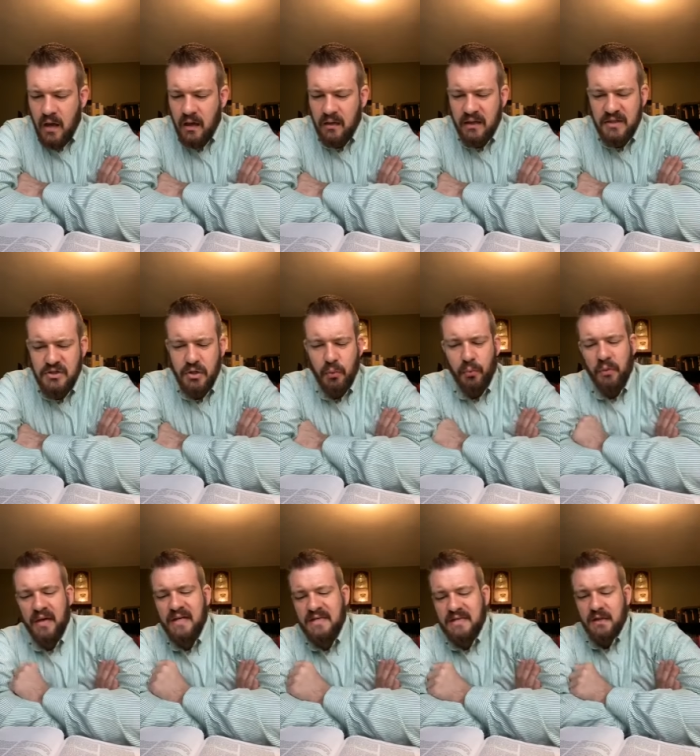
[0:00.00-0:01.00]
Let your
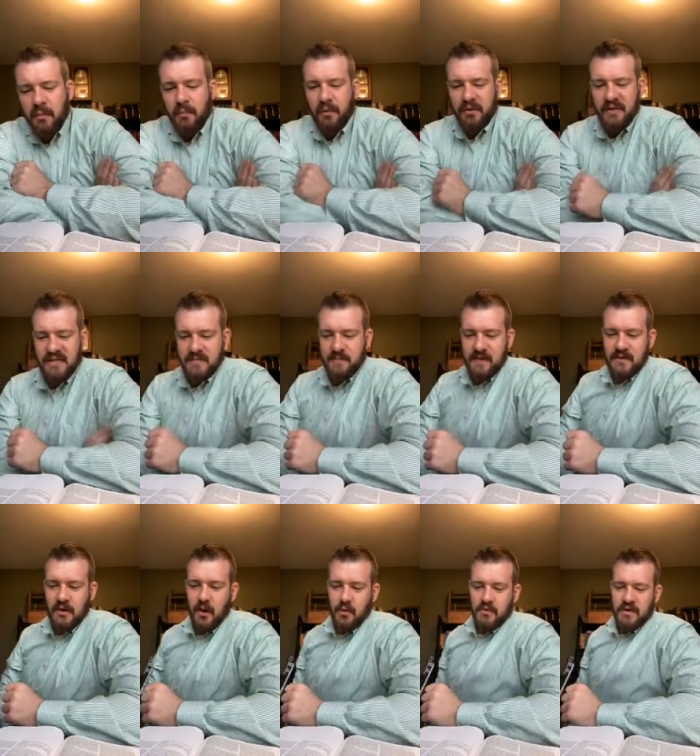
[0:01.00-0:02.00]
reasonableness be
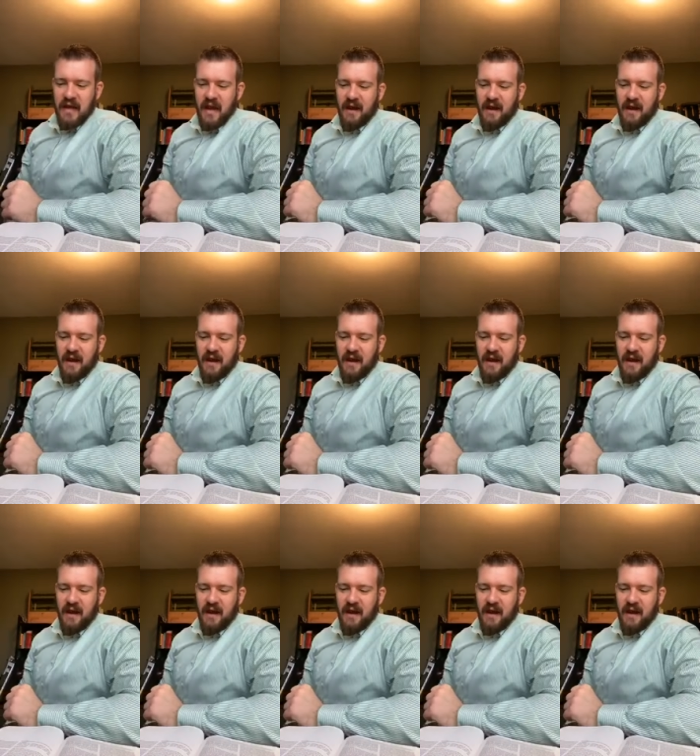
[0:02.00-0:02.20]
known to